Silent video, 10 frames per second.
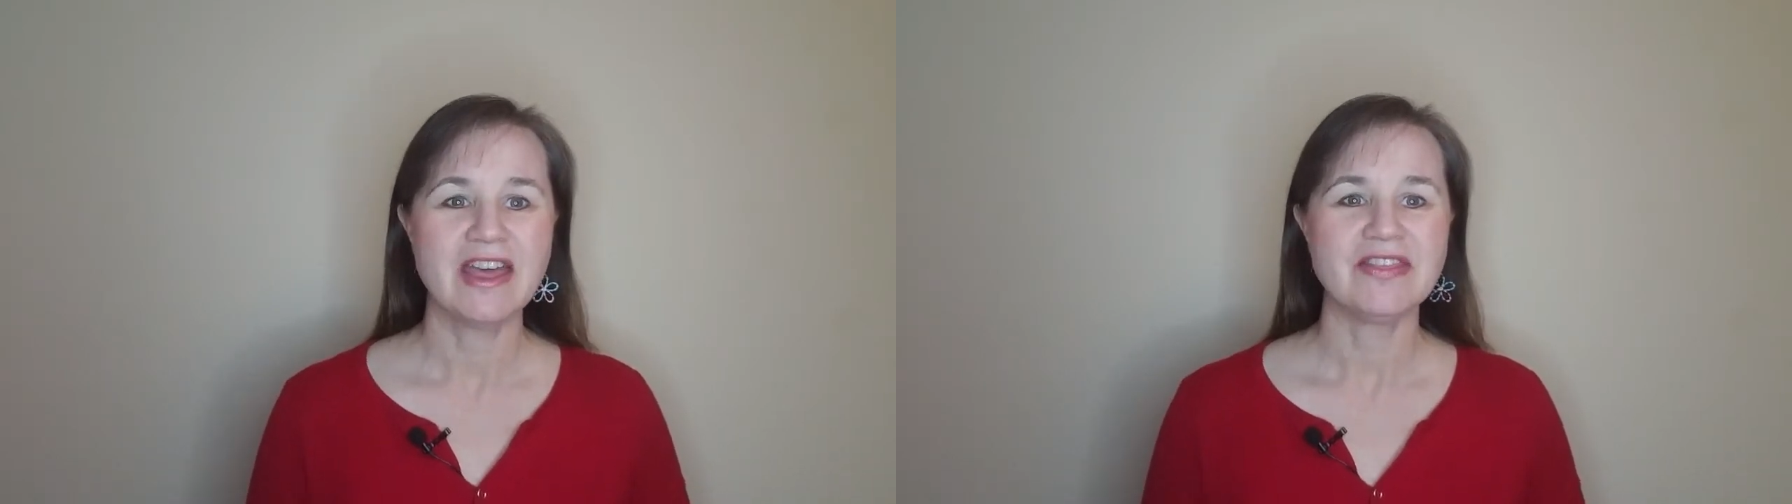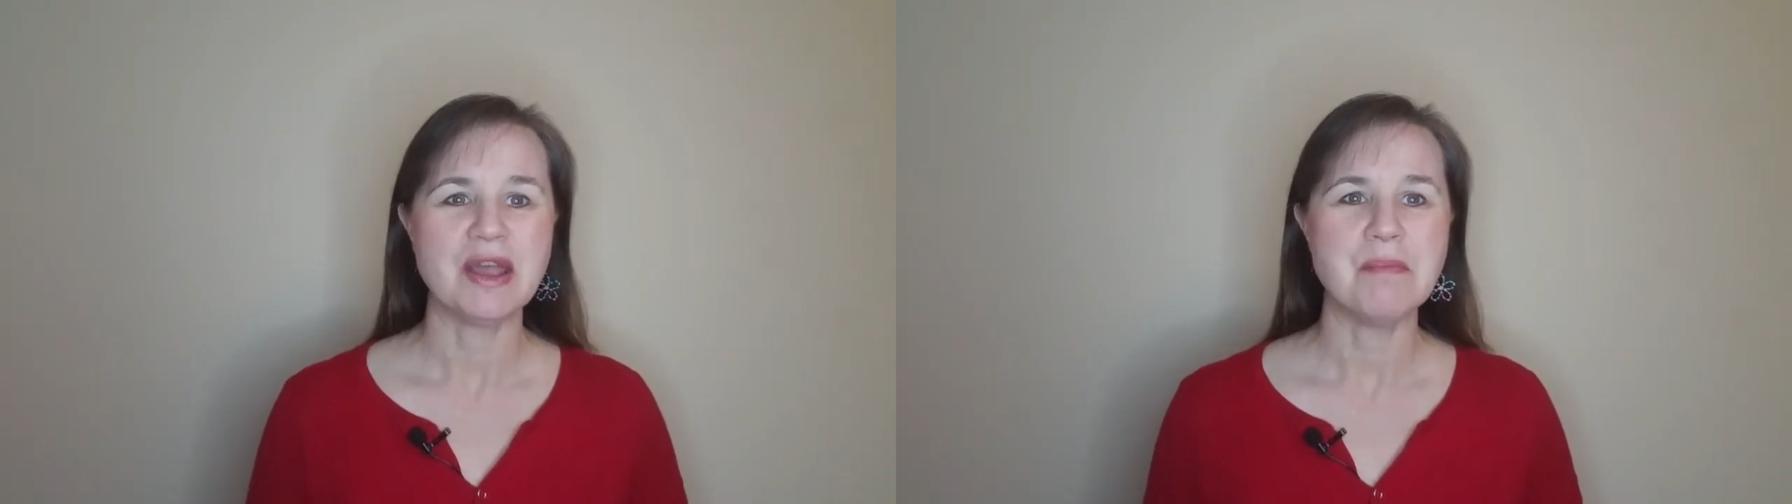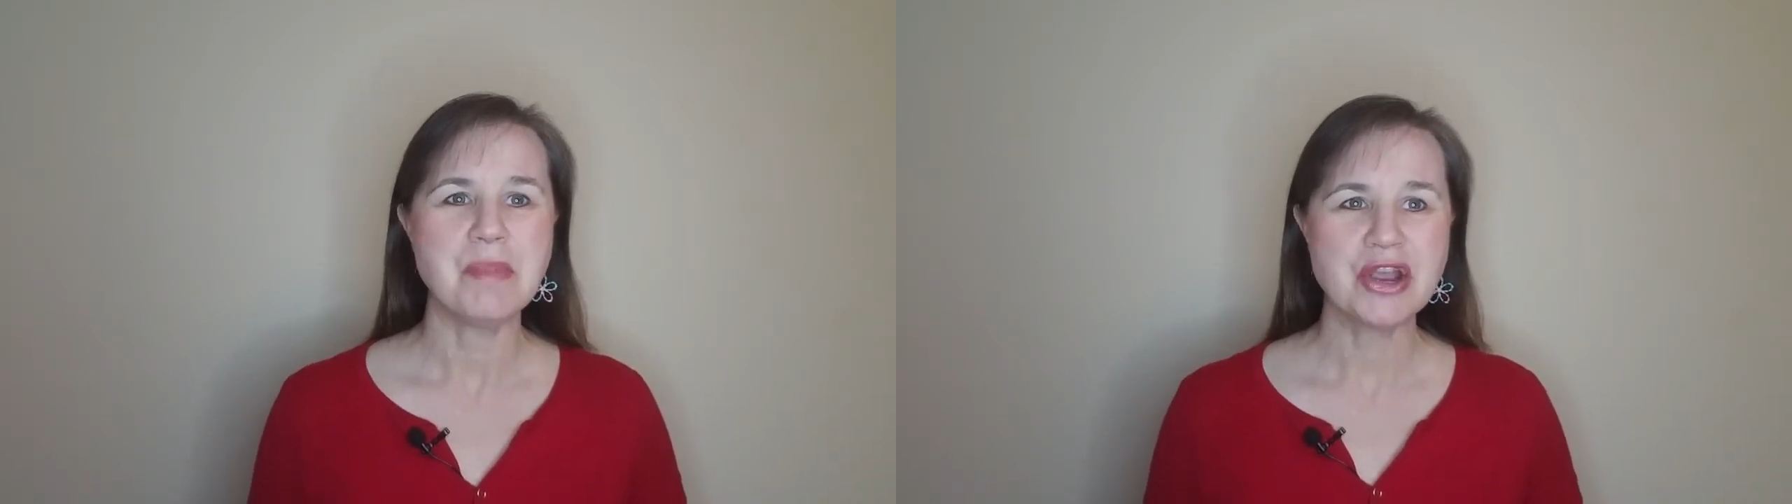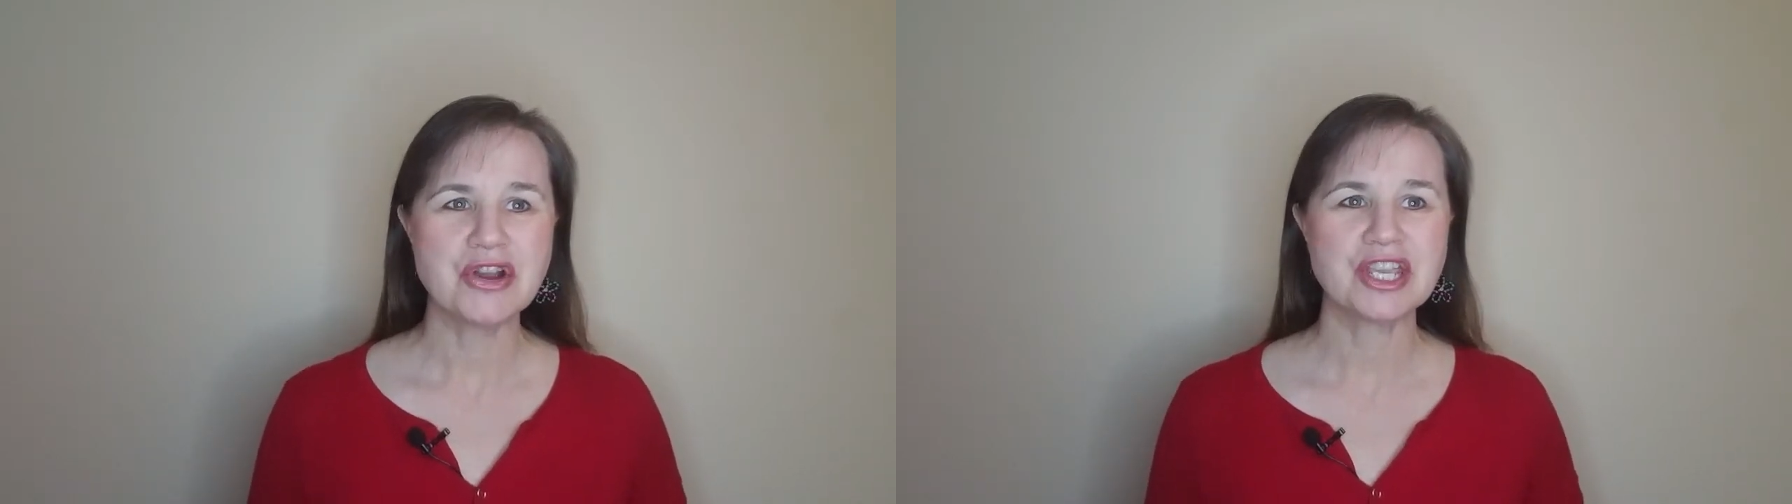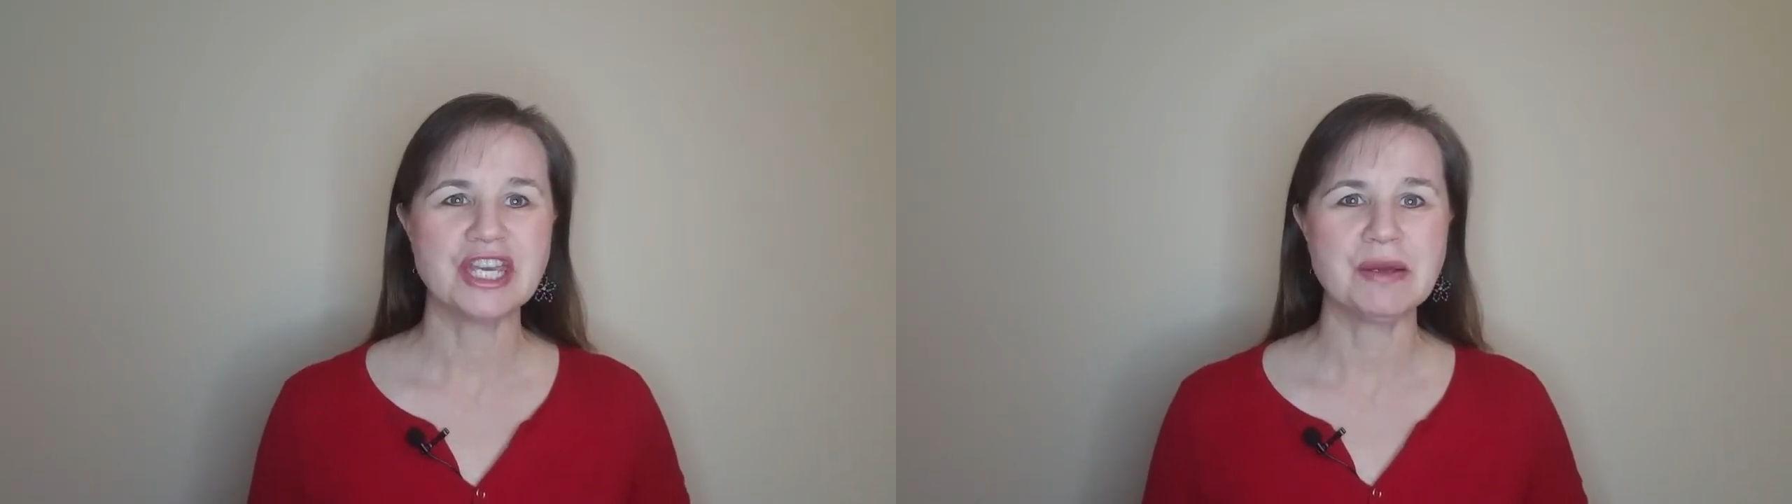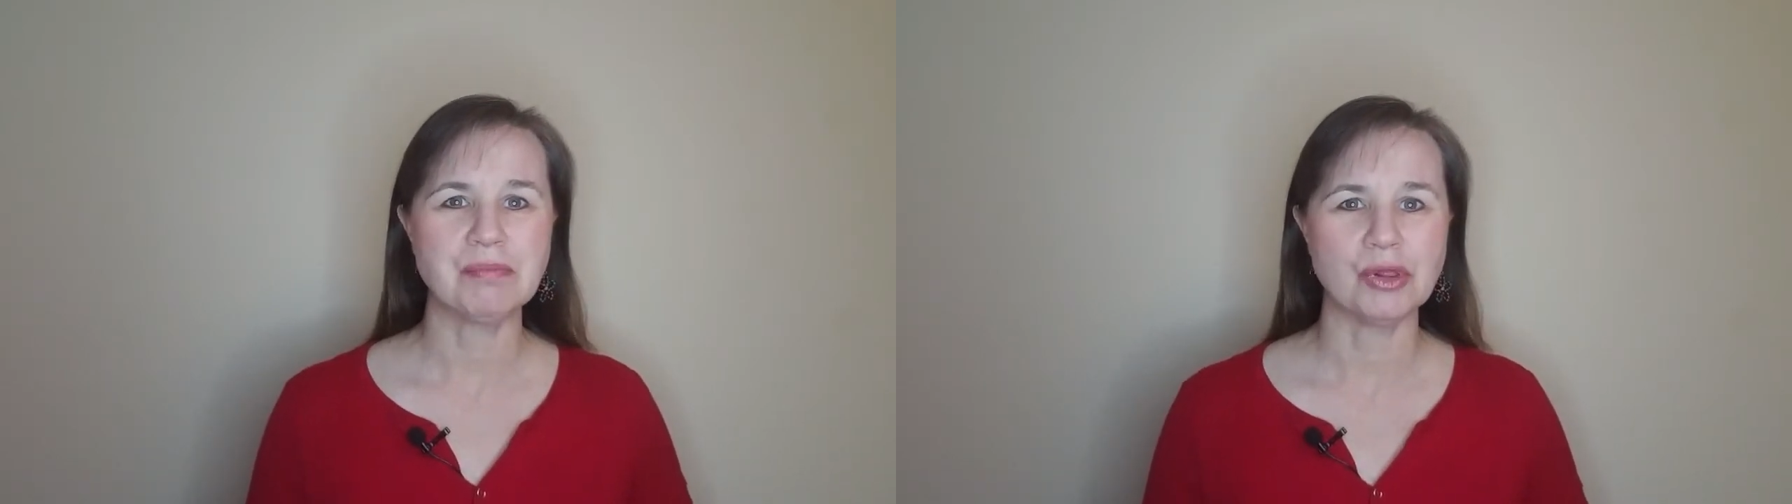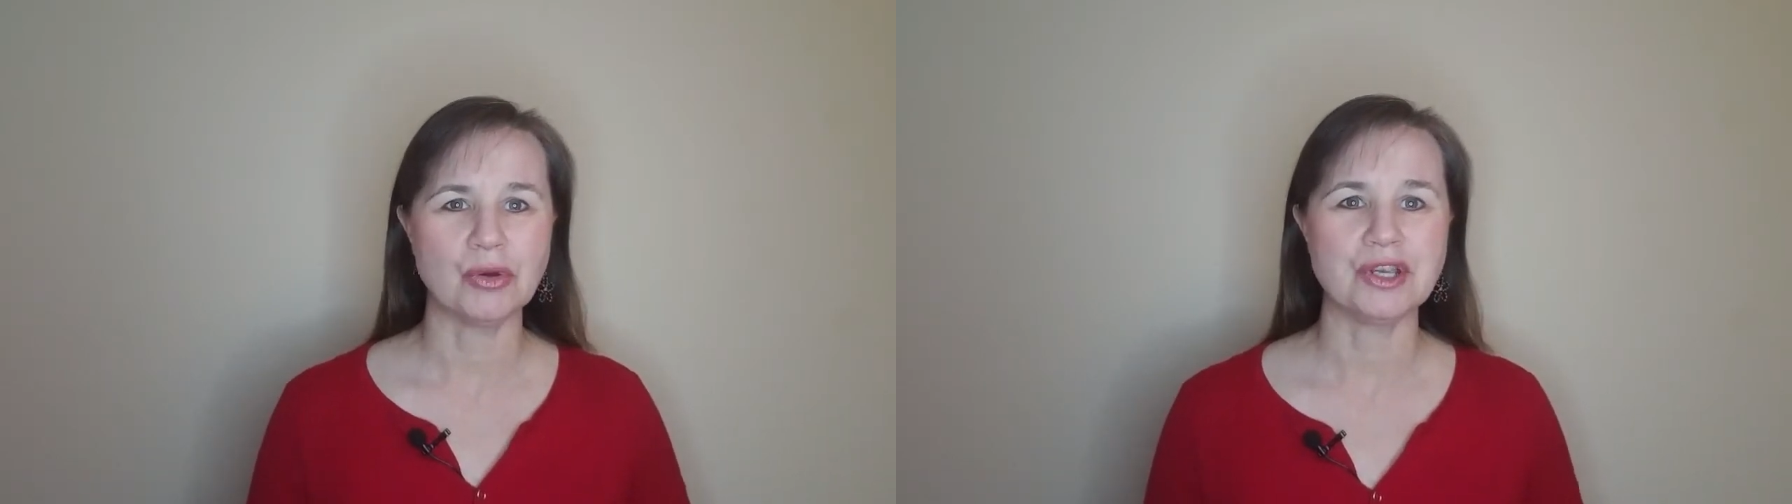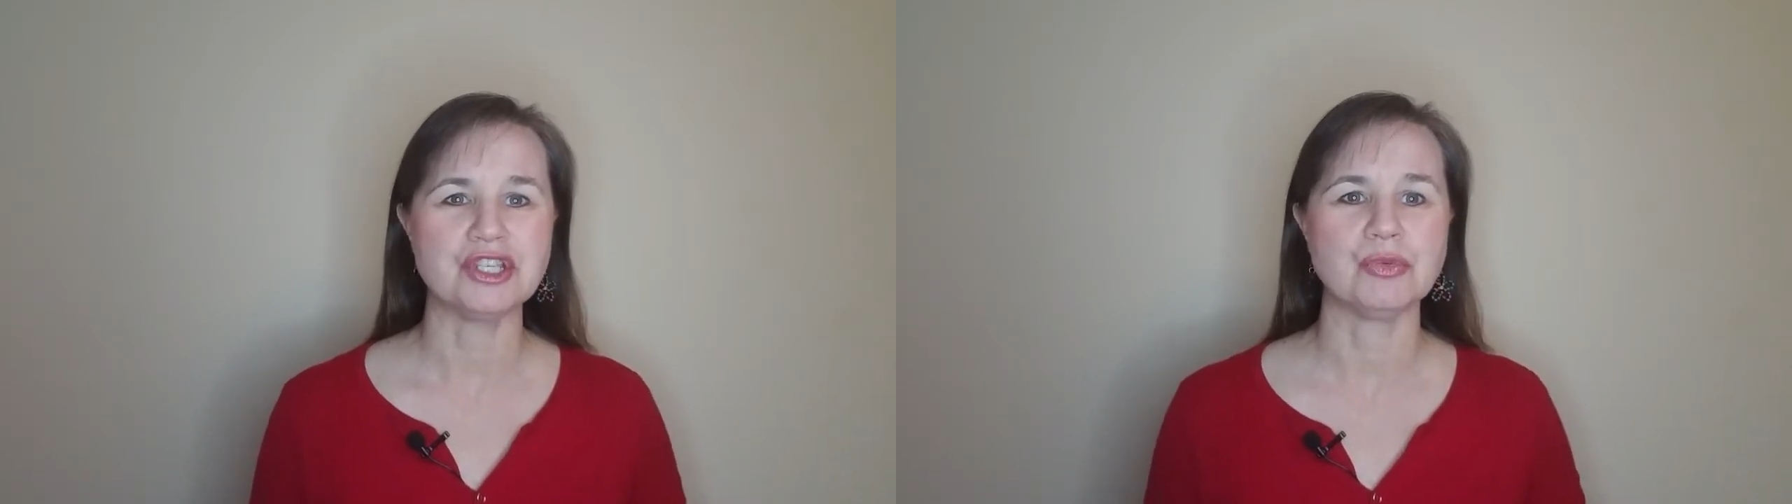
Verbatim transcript: the American employees